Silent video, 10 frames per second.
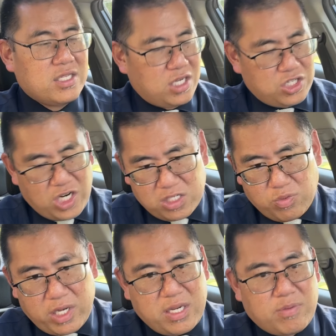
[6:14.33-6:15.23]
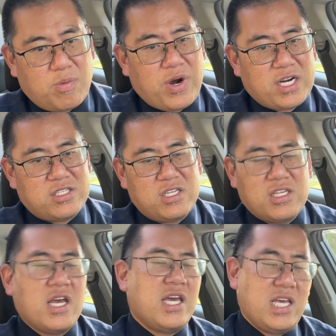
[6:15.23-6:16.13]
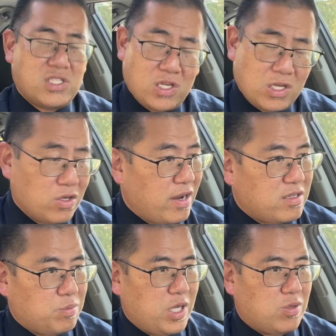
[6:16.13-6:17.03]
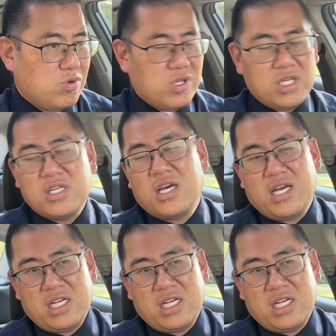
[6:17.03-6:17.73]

it's going to change the way Demko practices, he's going to learn how to play through this,